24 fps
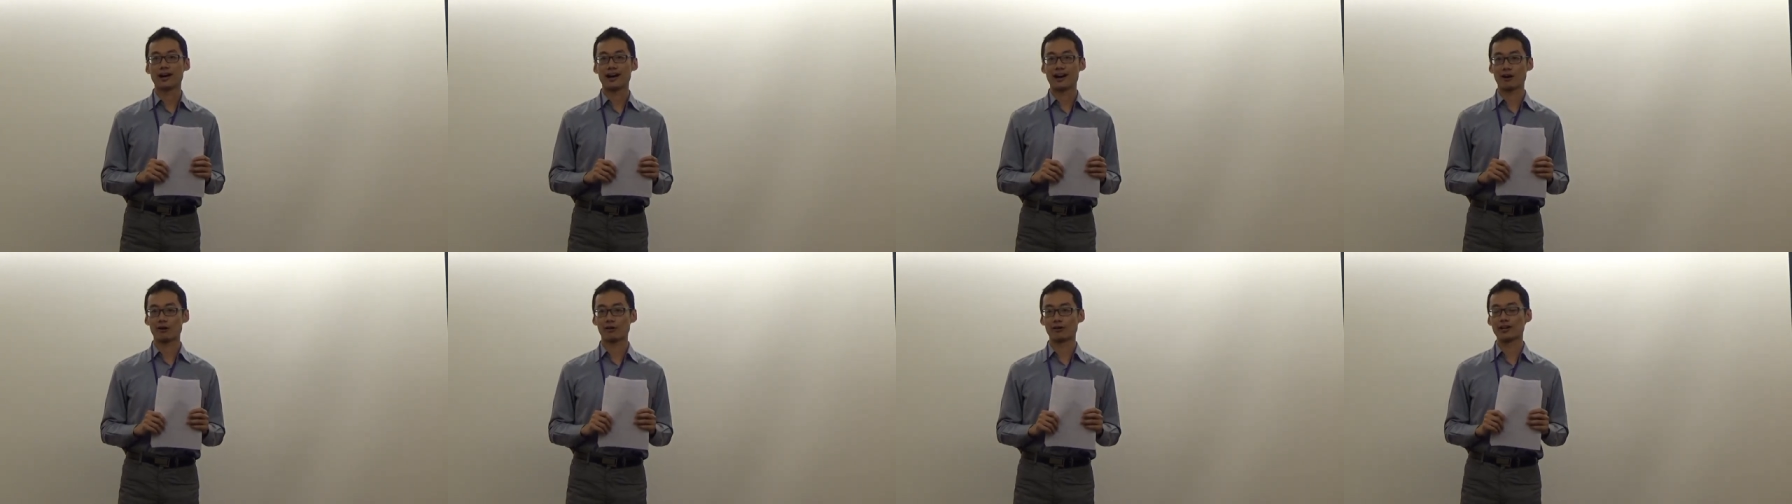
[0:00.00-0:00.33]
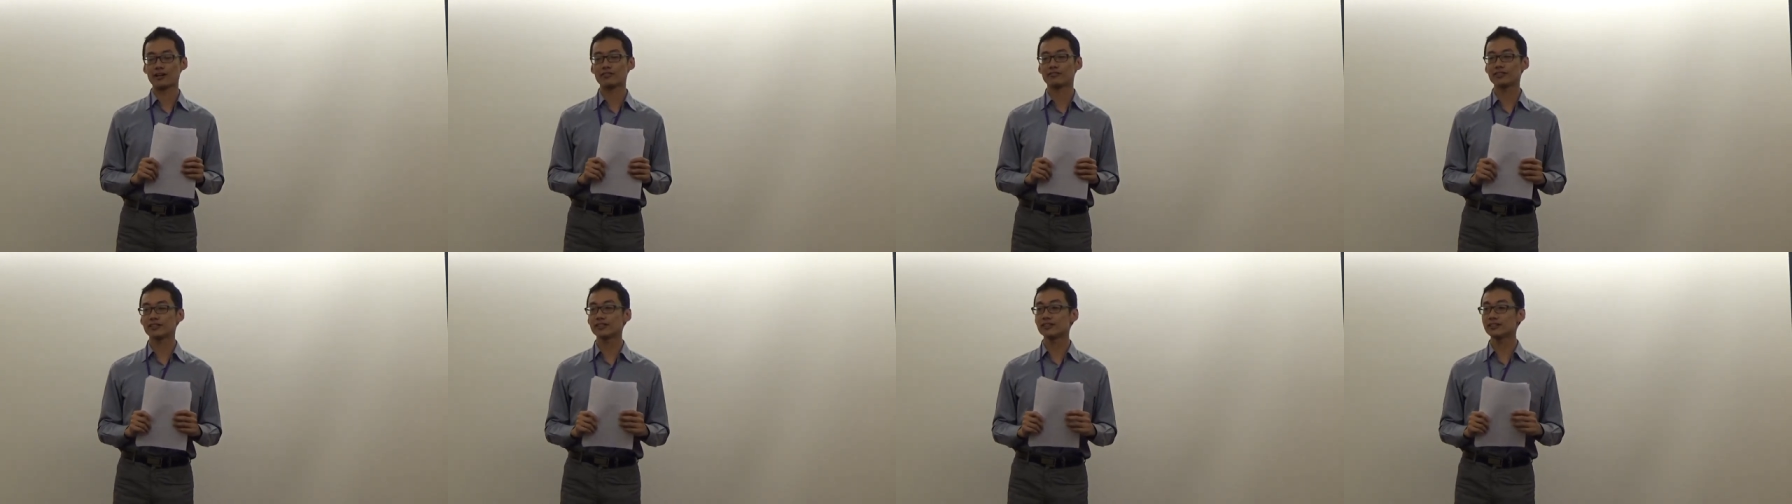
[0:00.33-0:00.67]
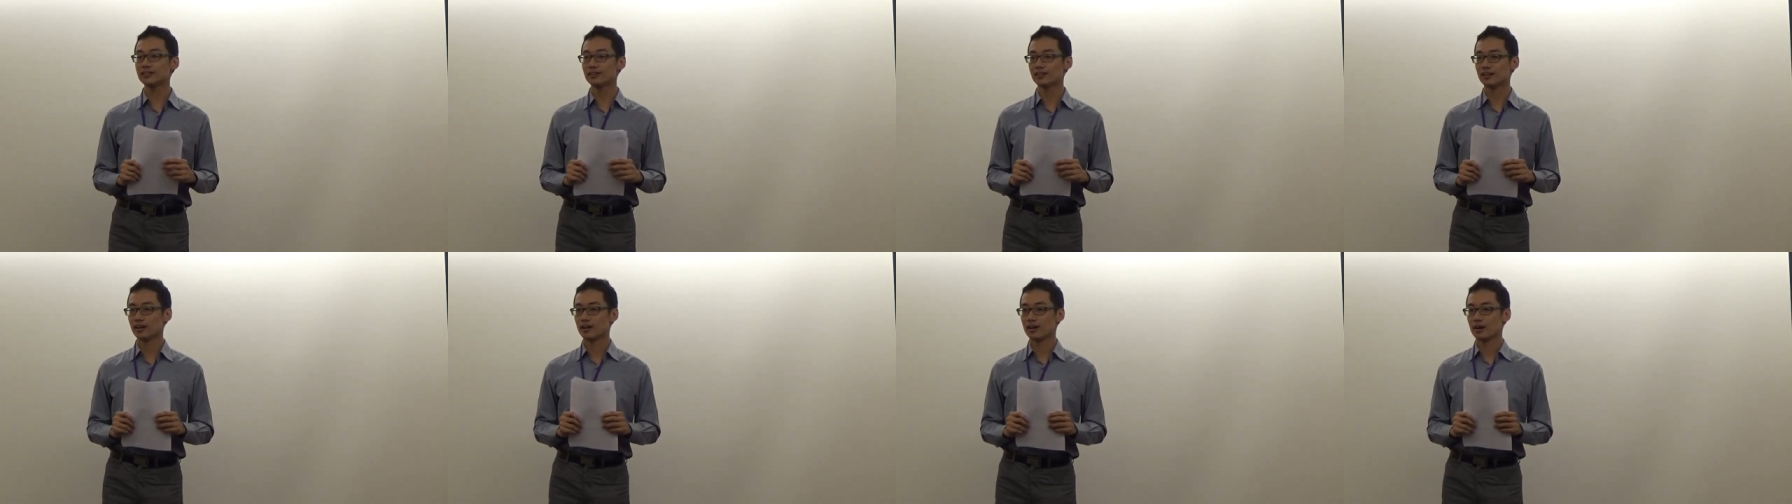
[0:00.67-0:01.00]
However,
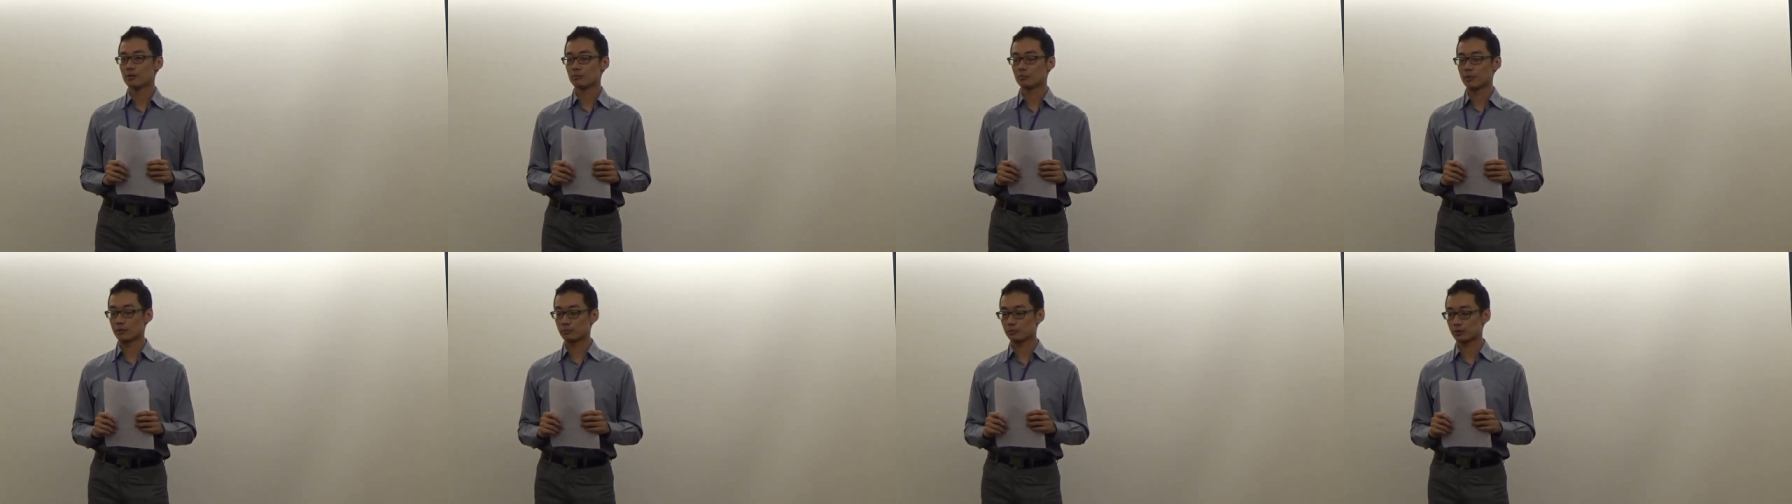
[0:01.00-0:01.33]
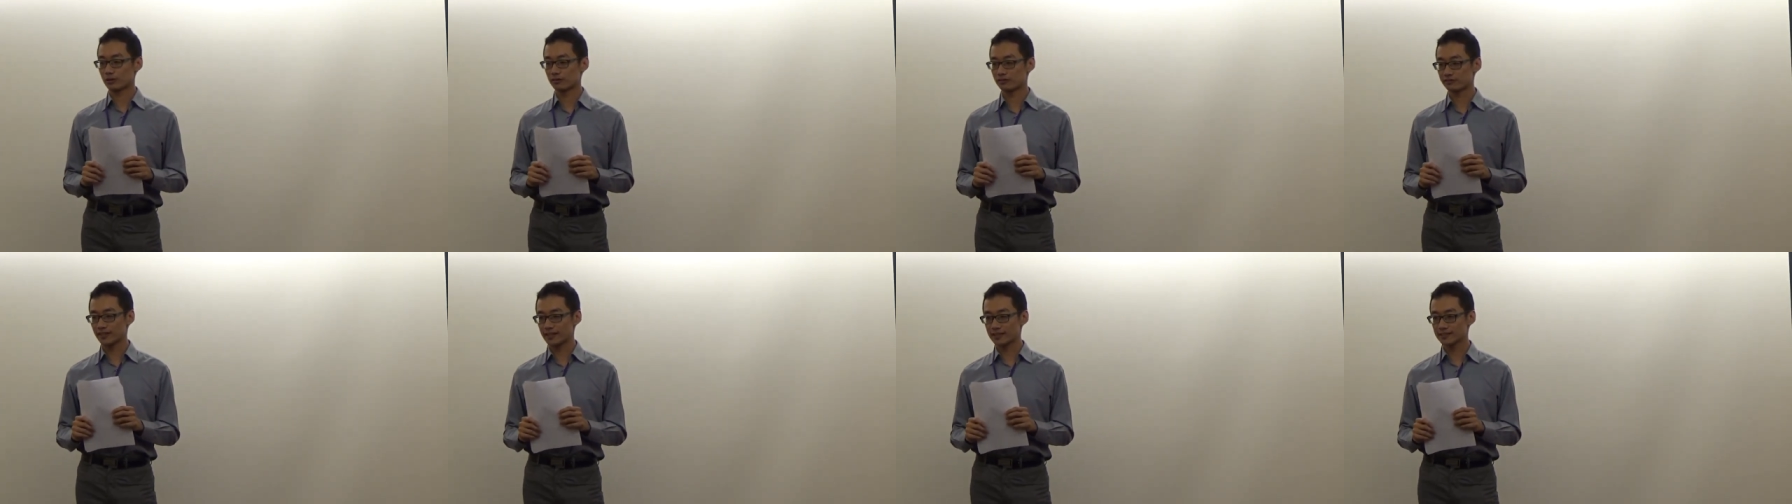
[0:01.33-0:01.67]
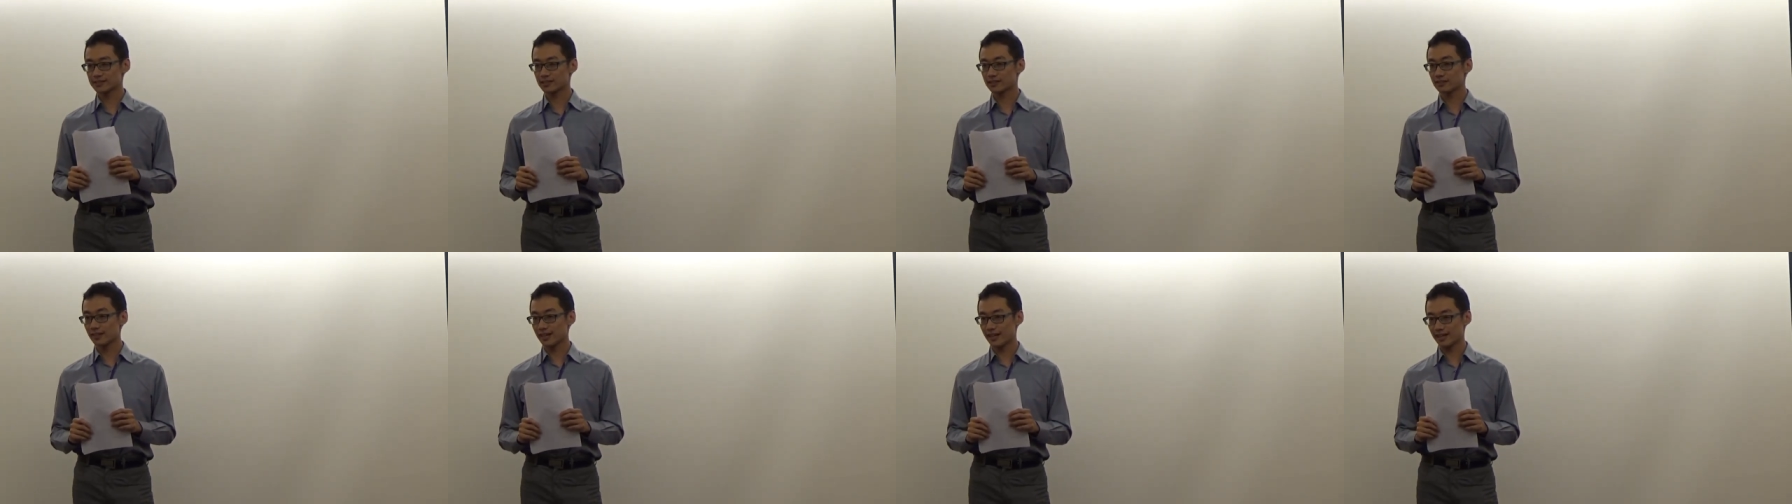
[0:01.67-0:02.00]
my
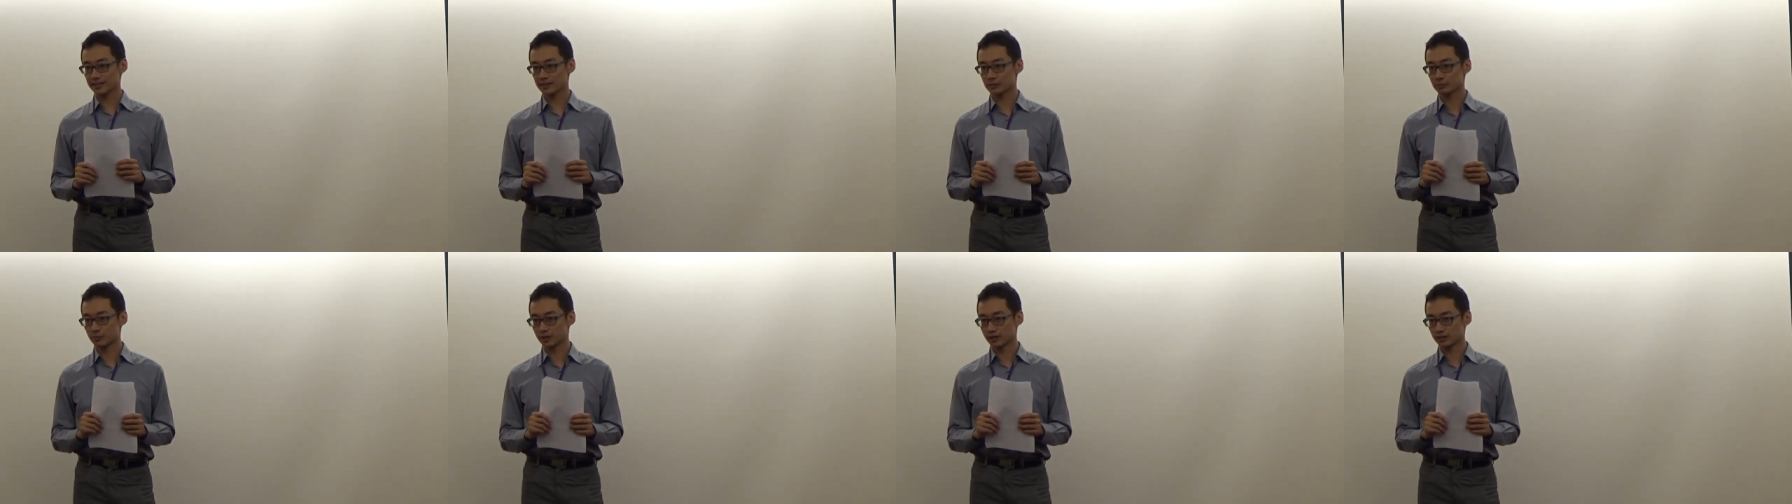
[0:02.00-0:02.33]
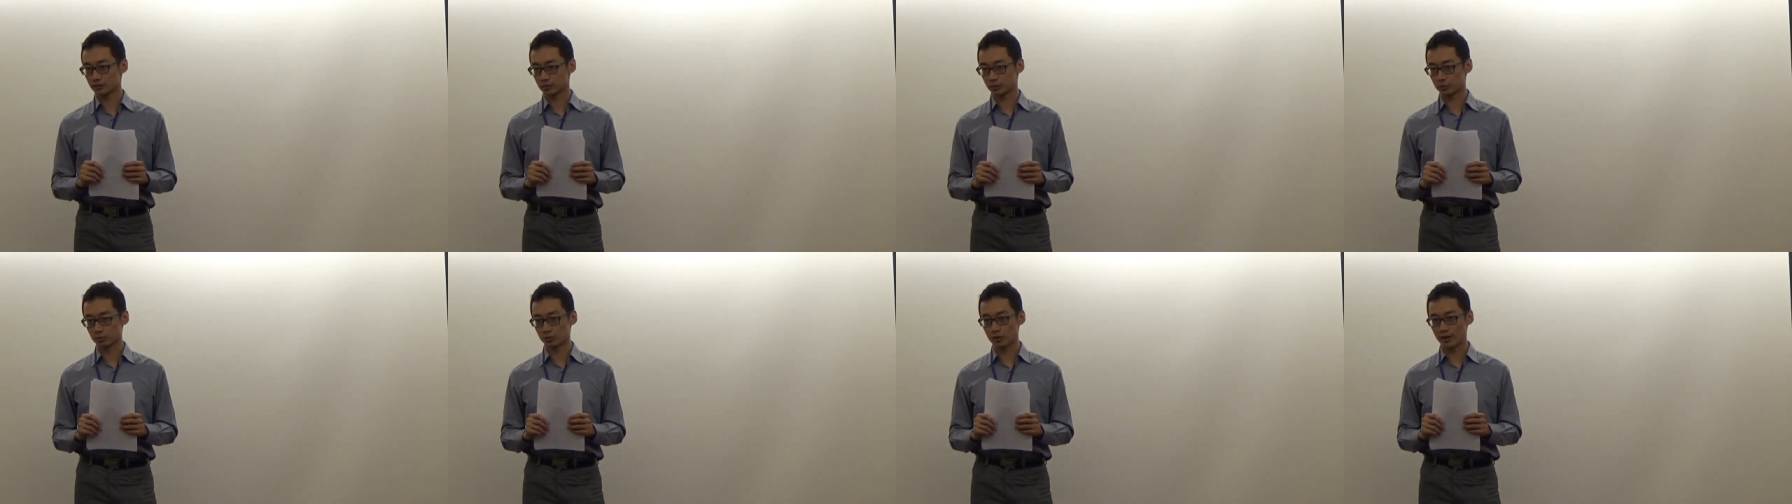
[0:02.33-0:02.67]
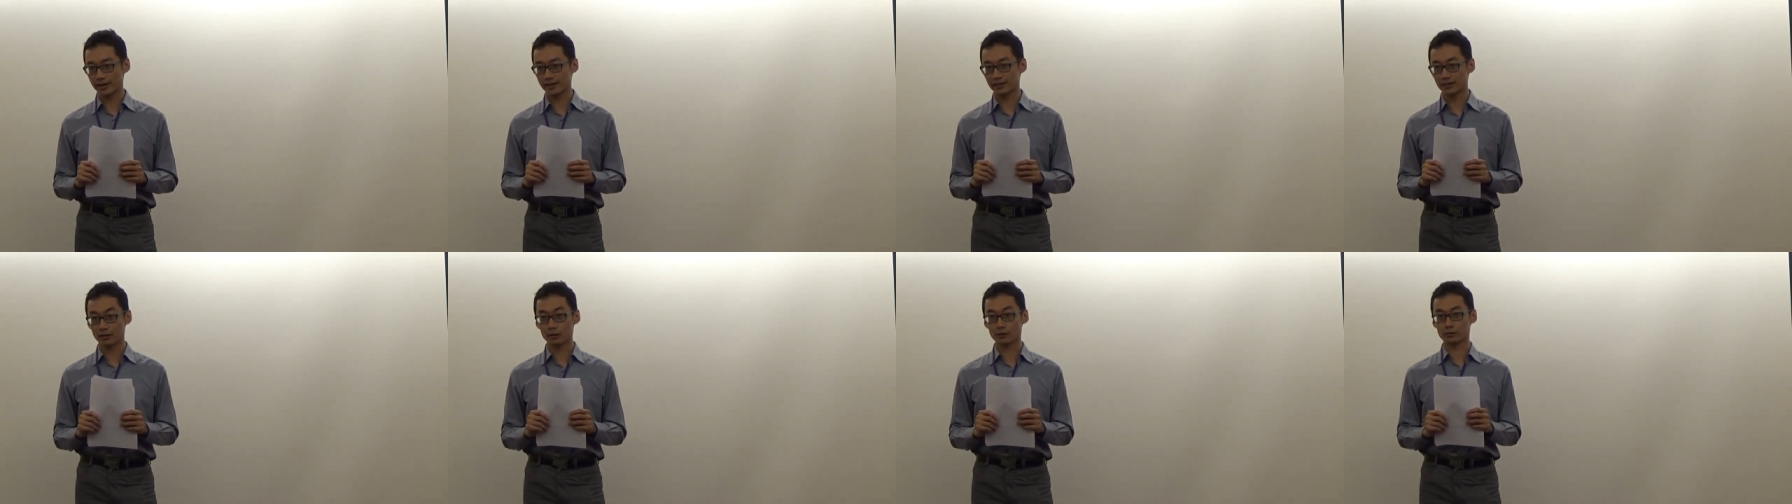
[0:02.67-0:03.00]
professor asked me to
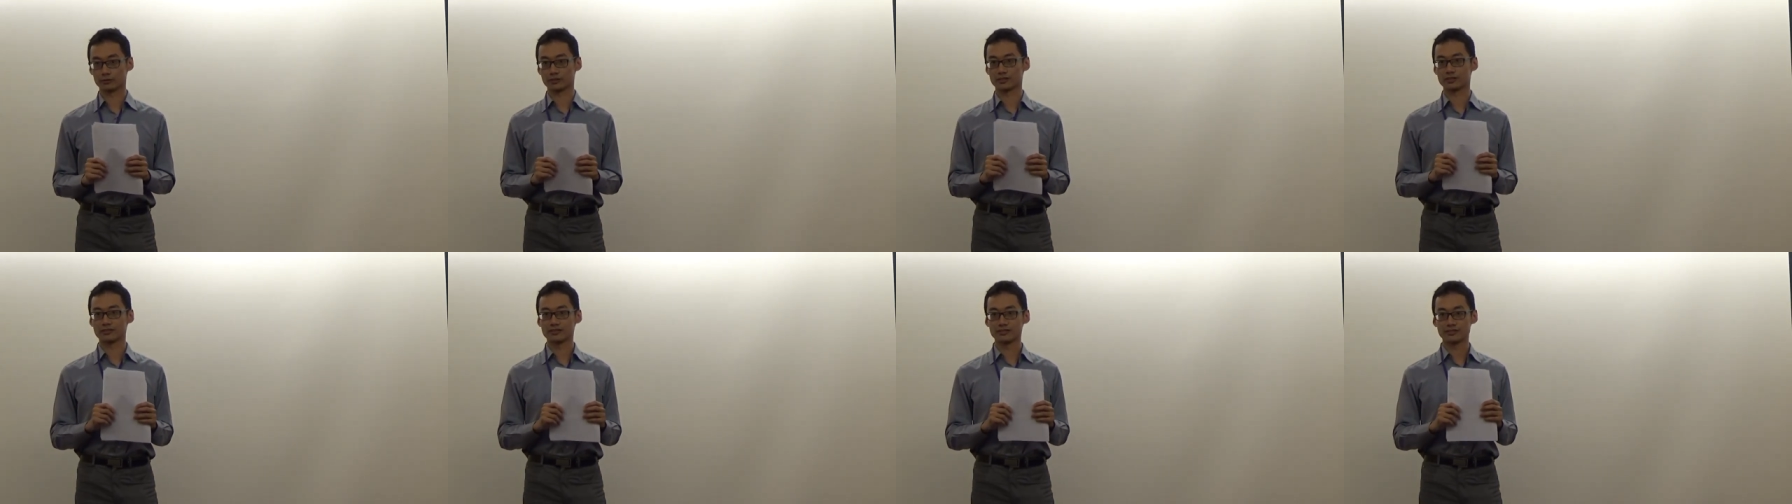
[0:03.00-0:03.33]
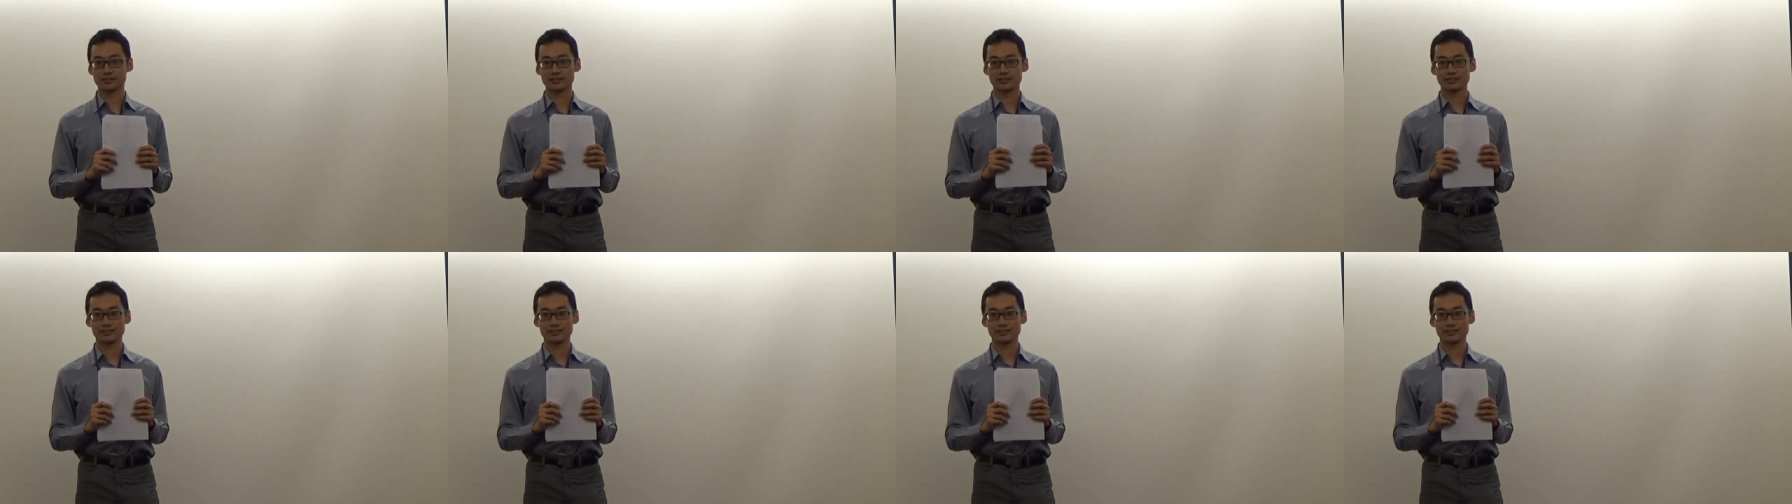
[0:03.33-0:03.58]
write codes